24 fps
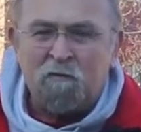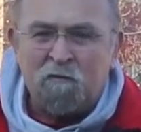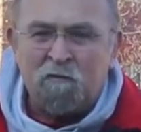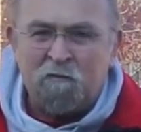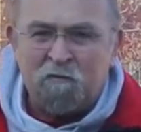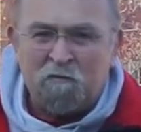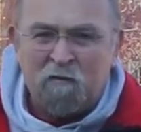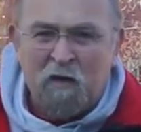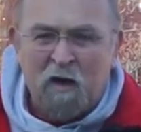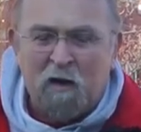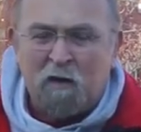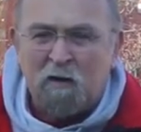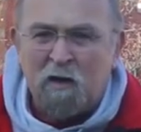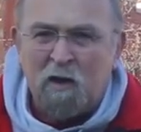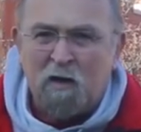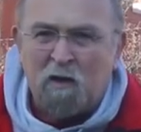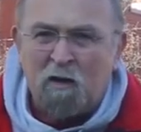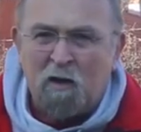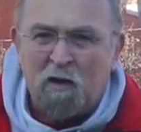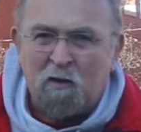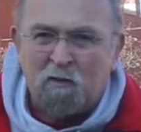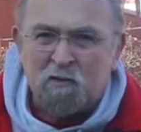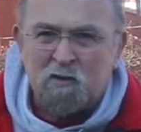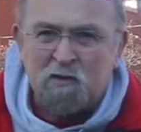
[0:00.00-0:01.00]
fairly
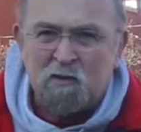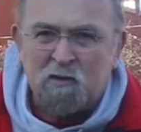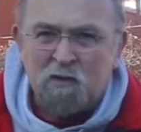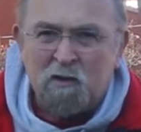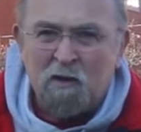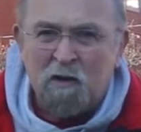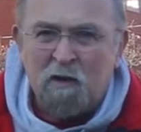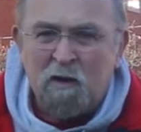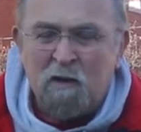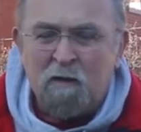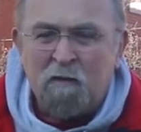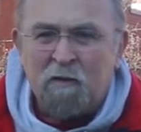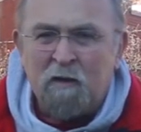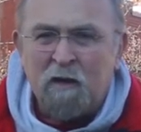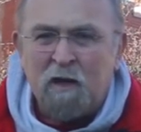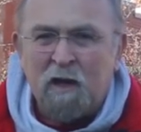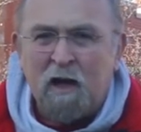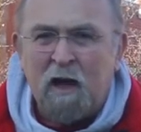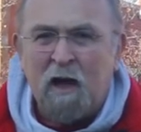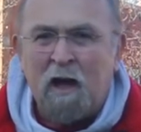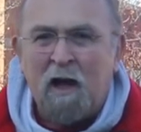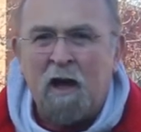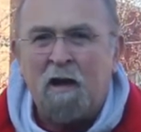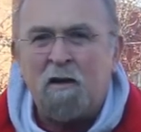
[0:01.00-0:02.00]
close.
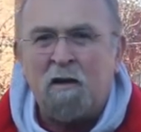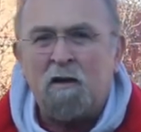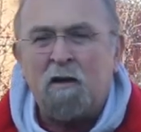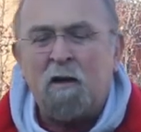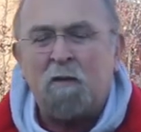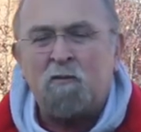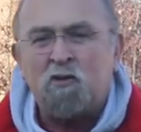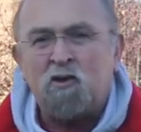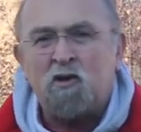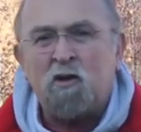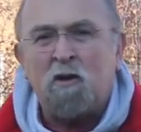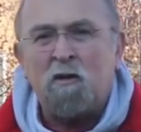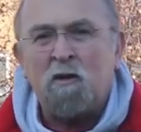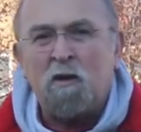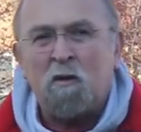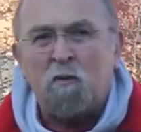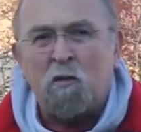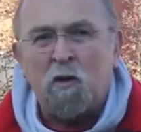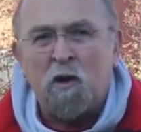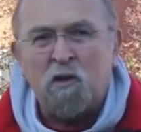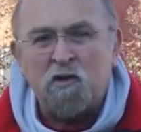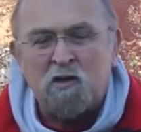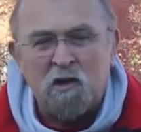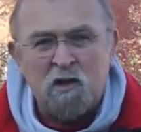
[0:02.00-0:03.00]
And I'm sure the
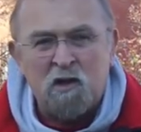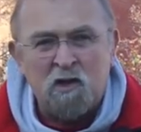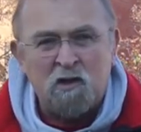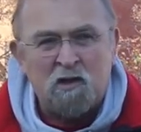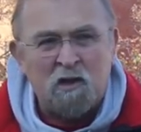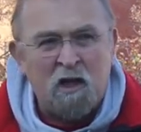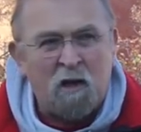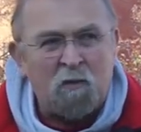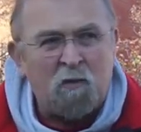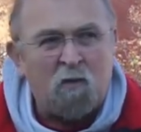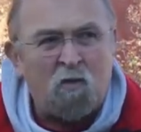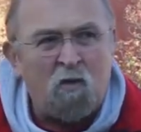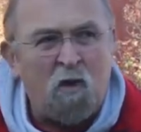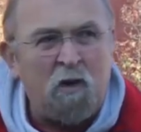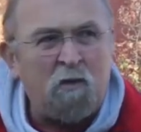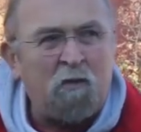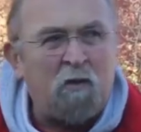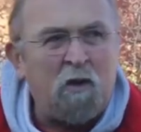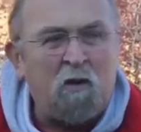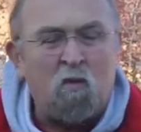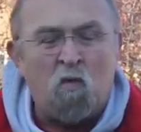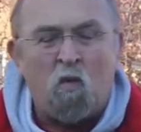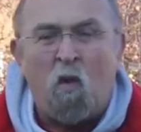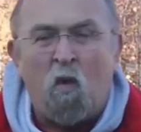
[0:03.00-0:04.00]
British at this time are
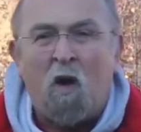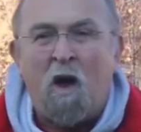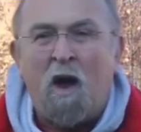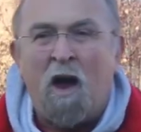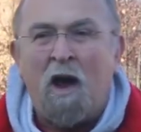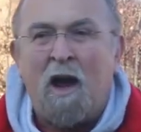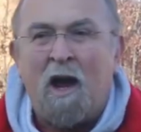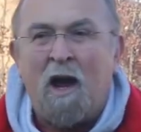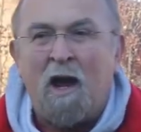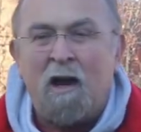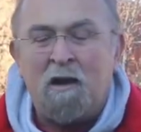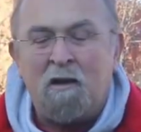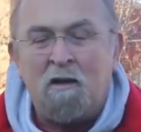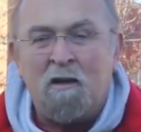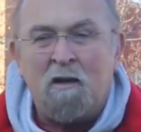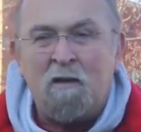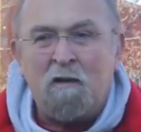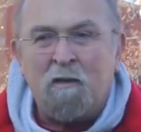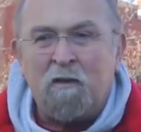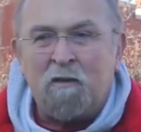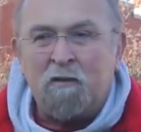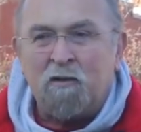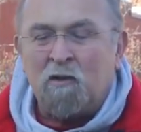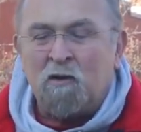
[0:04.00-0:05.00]
wondering why
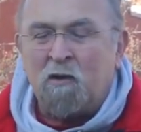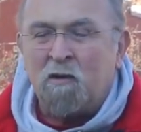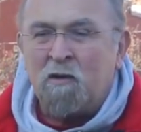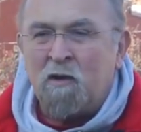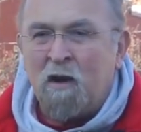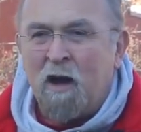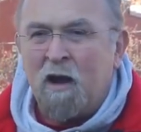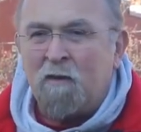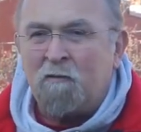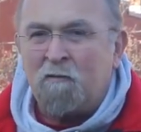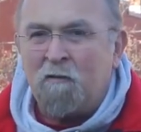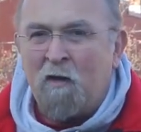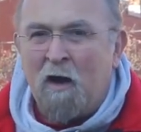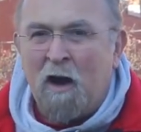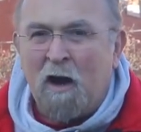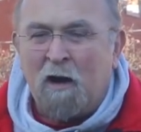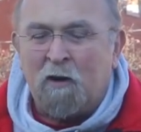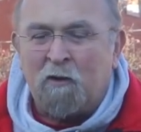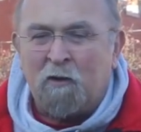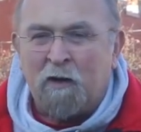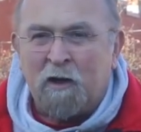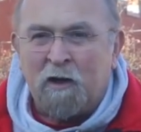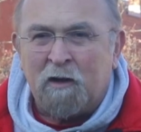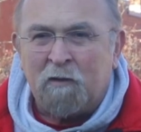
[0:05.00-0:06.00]
they're not
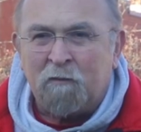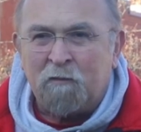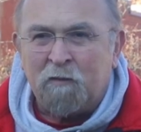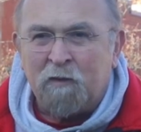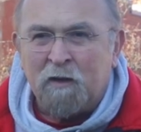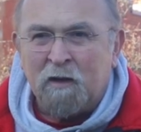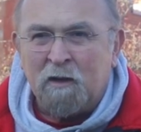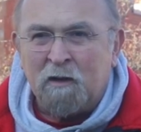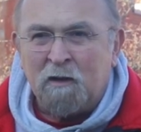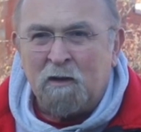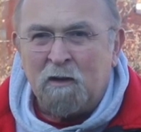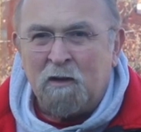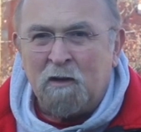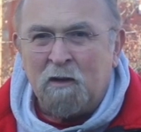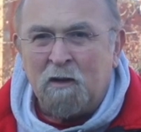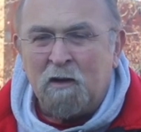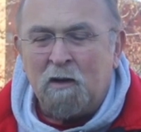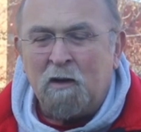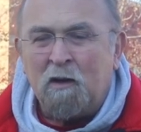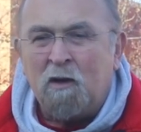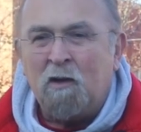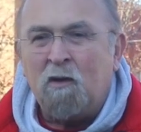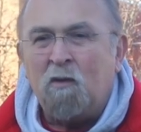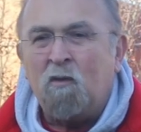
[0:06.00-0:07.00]
firing.
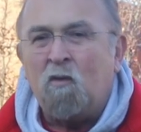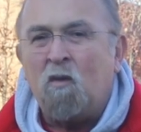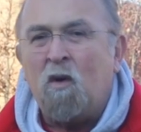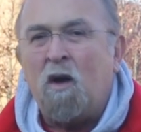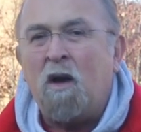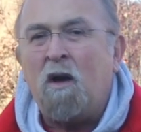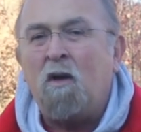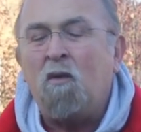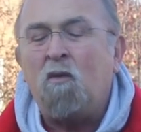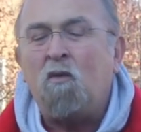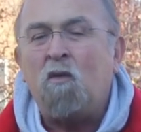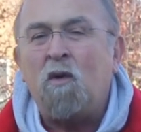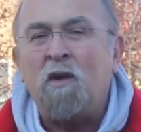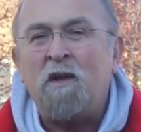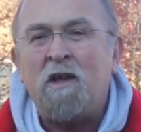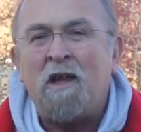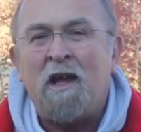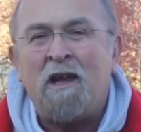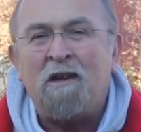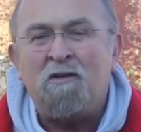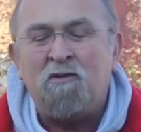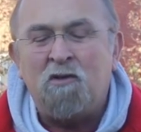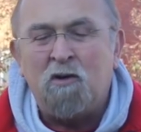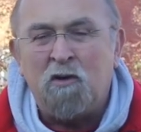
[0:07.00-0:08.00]
Well, when
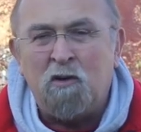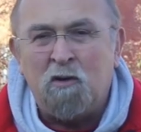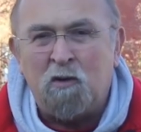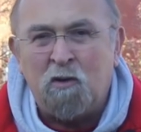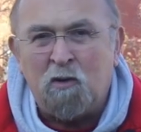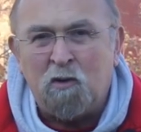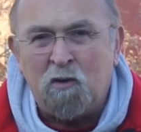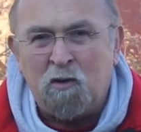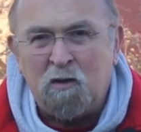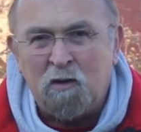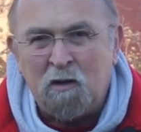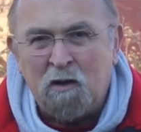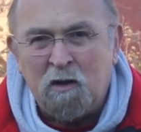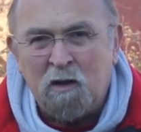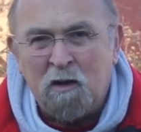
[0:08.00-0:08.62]
they do,